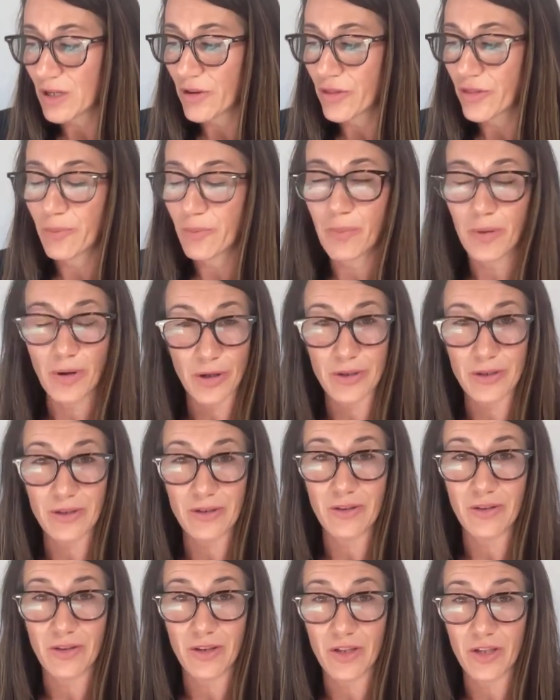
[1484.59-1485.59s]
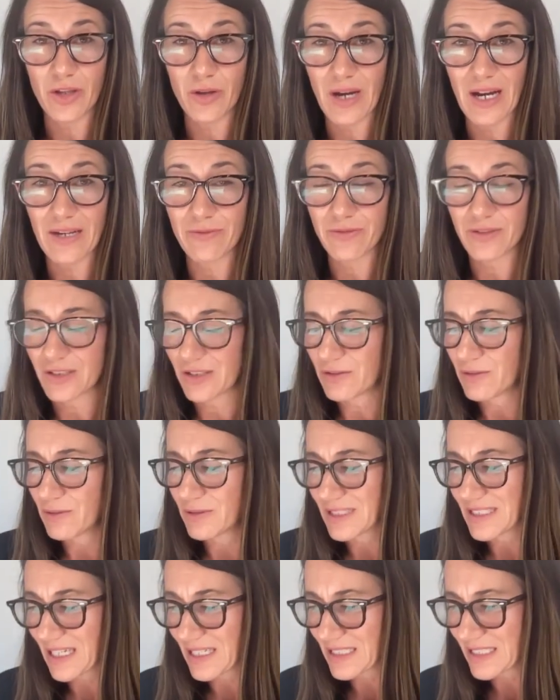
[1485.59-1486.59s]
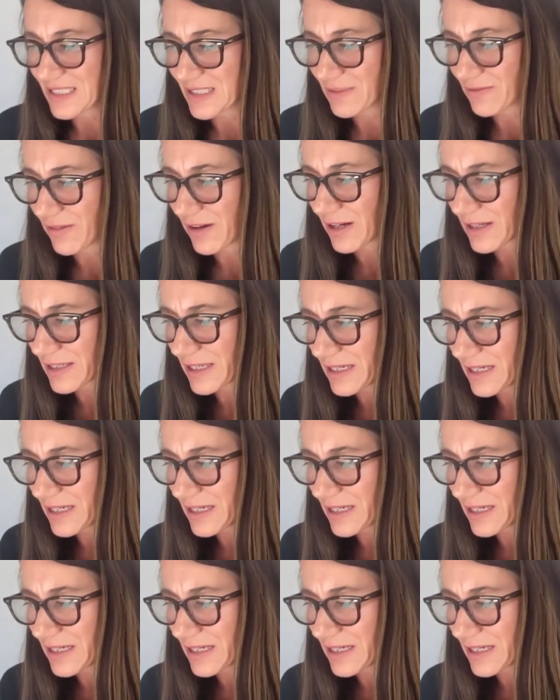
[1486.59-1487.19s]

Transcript: the burden that you have to satisfy.